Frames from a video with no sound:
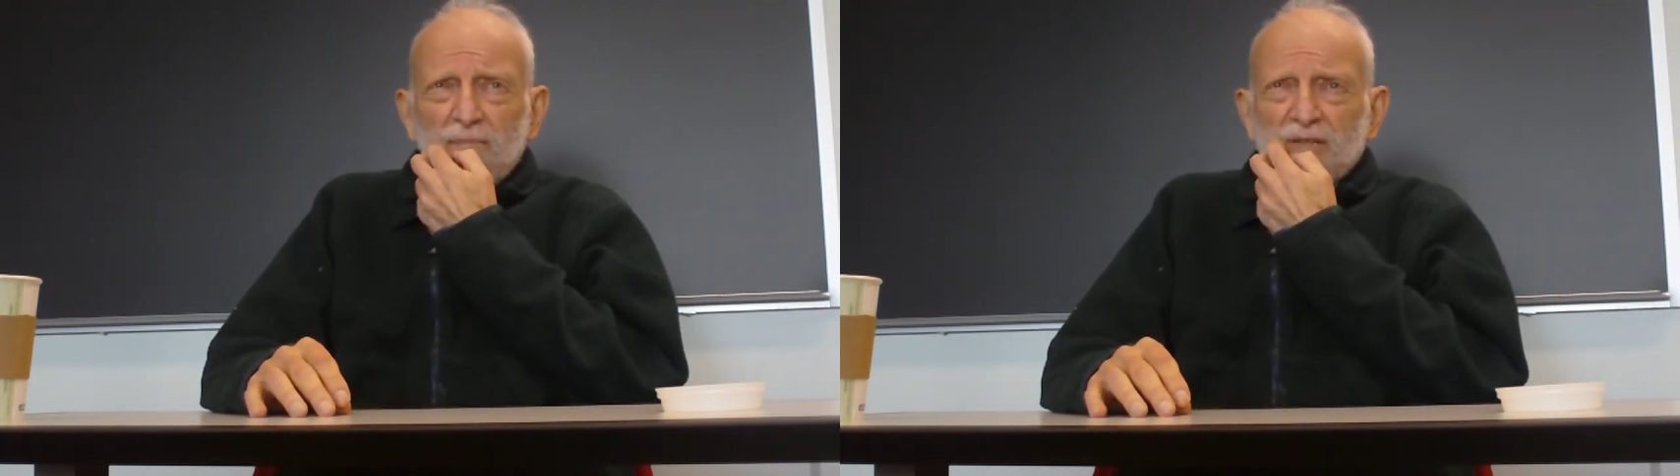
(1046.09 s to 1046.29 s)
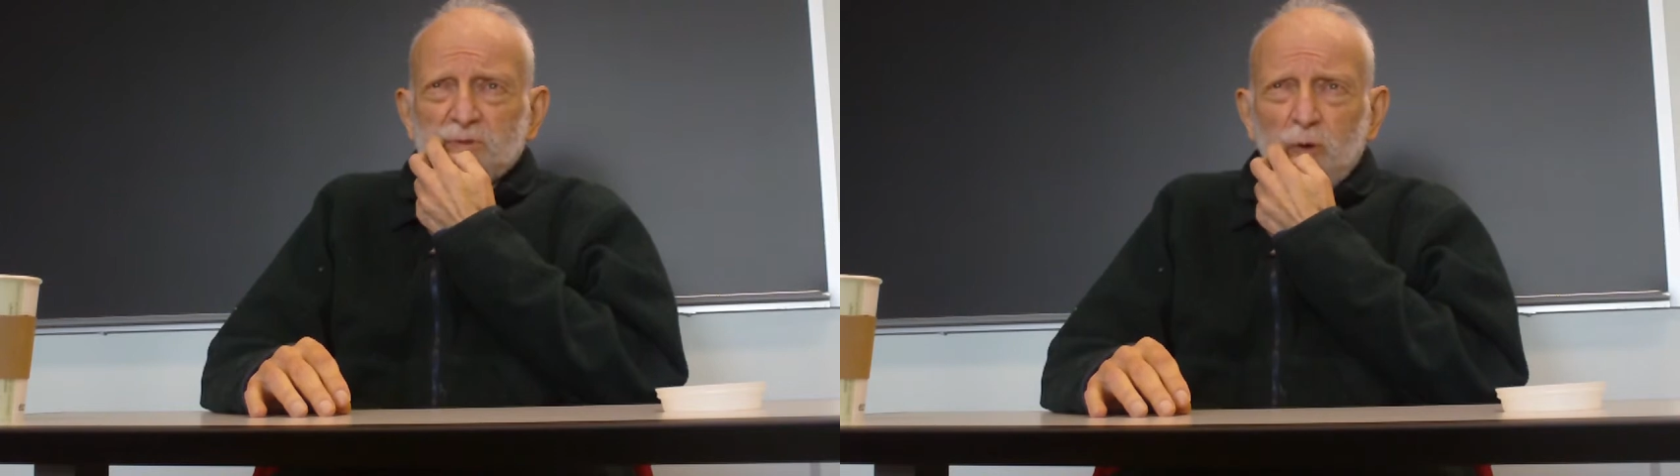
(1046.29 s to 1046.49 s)

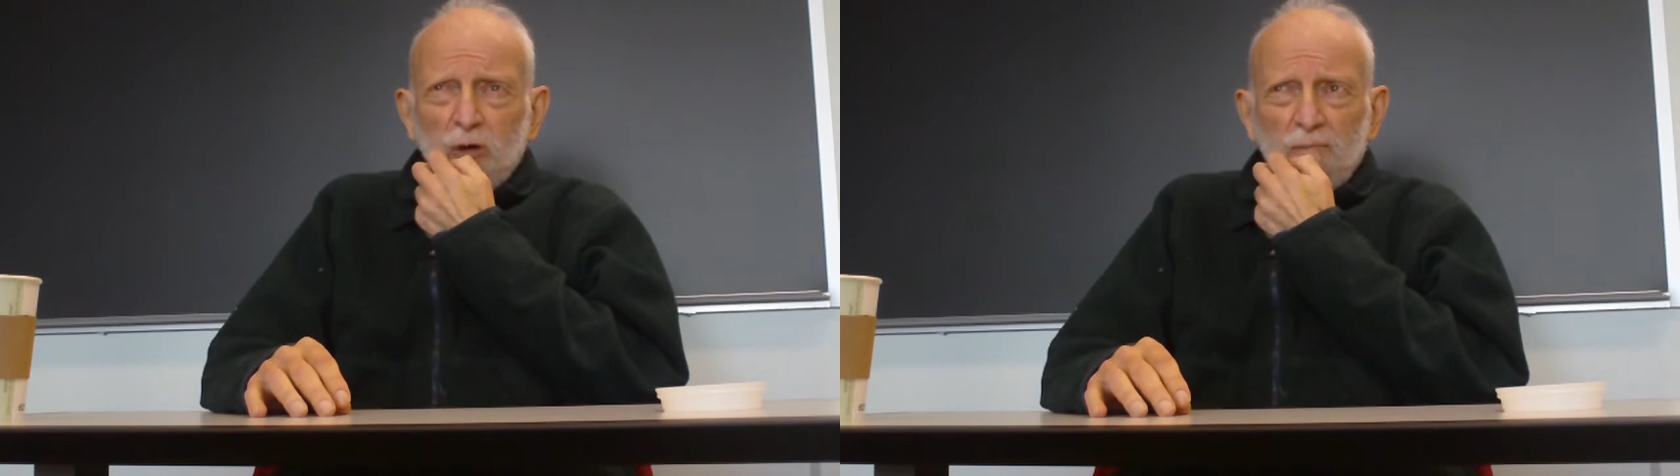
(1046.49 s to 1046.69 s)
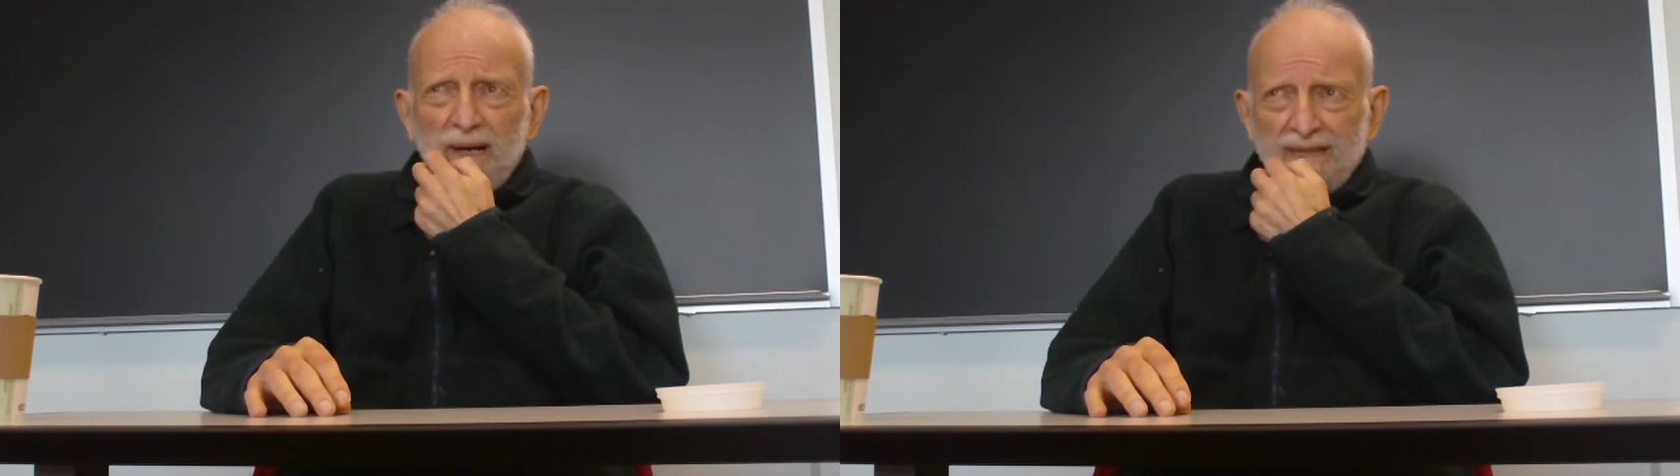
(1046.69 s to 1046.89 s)
much more
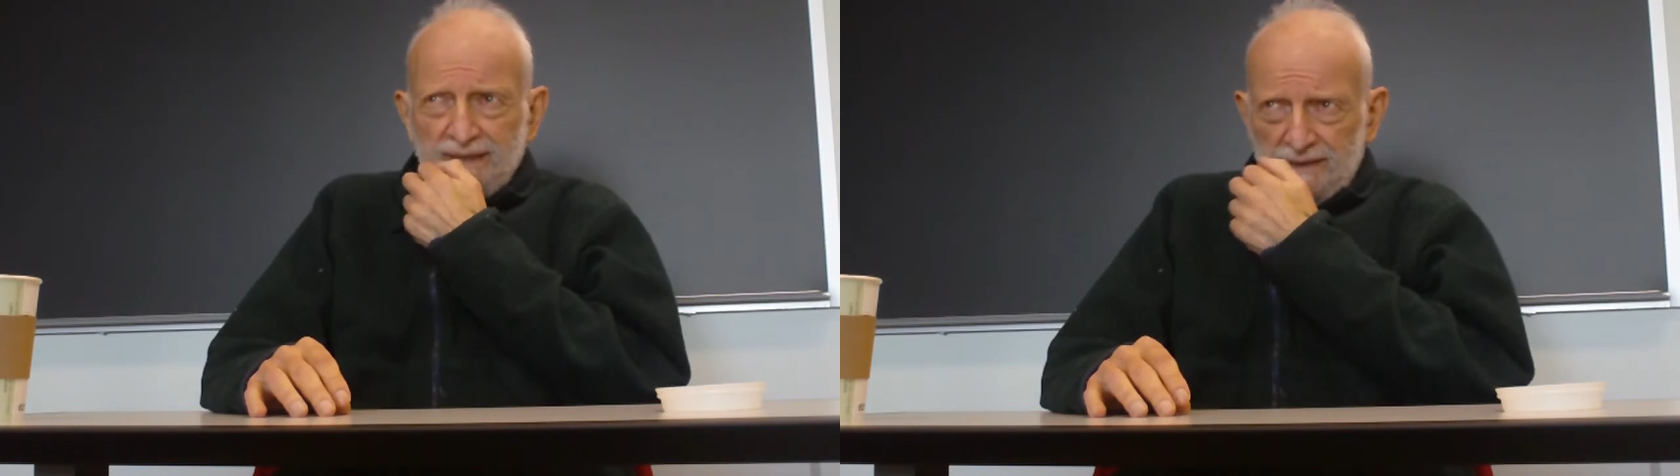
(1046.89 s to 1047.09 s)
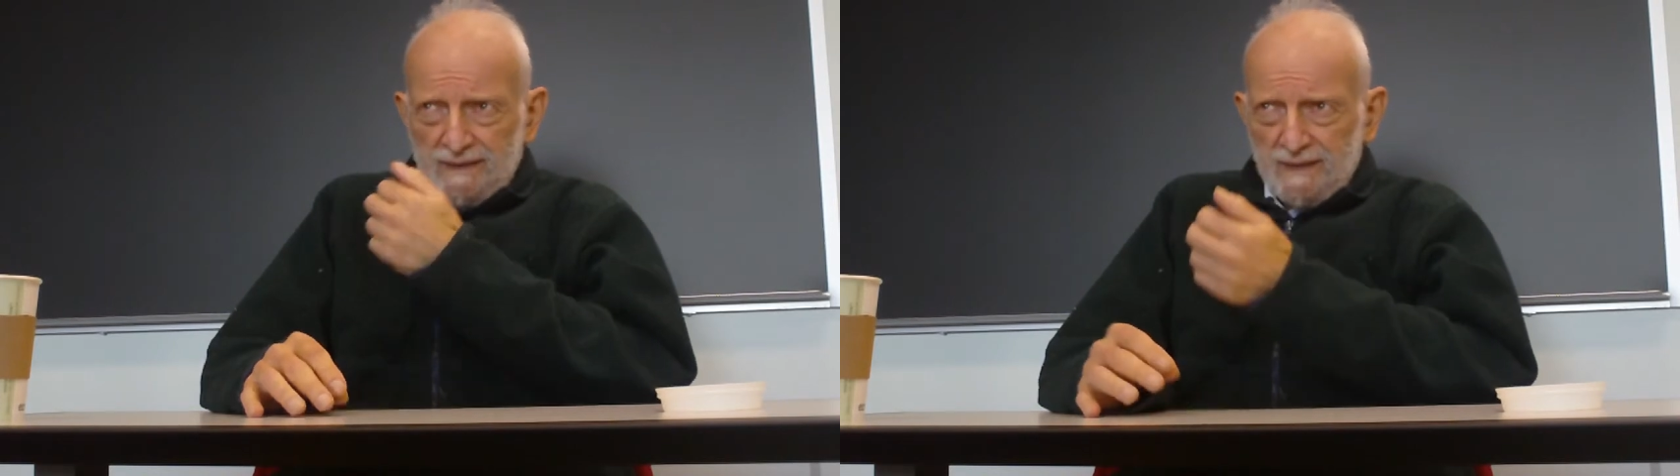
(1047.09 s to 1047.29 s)

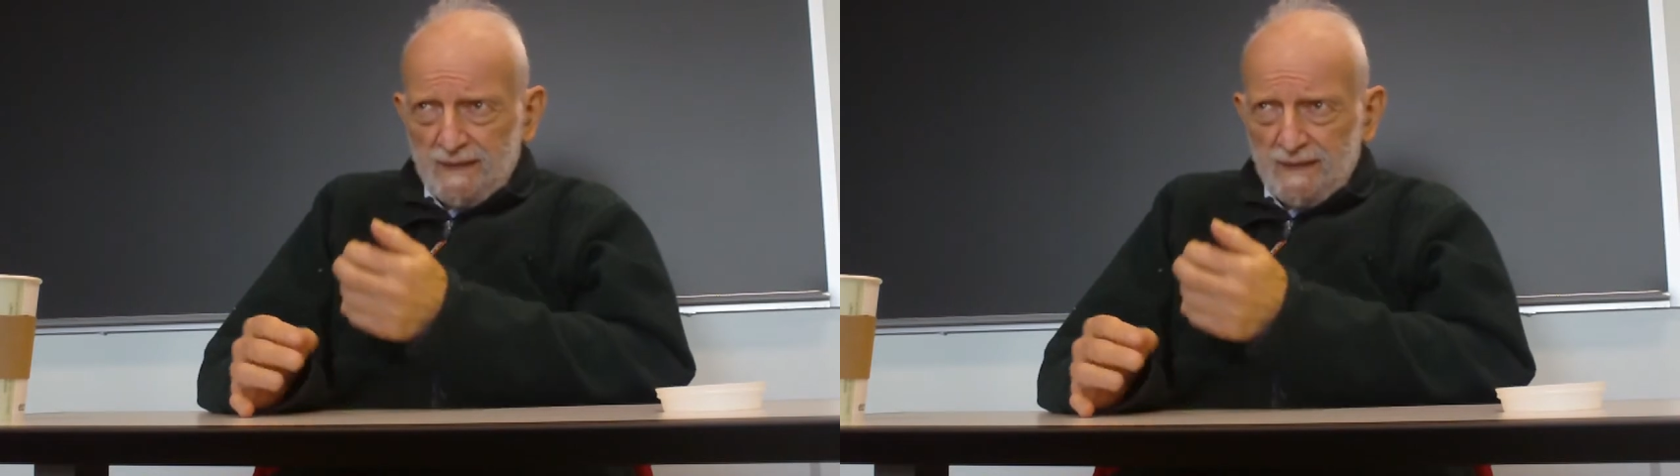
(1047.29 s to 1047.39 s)
abundant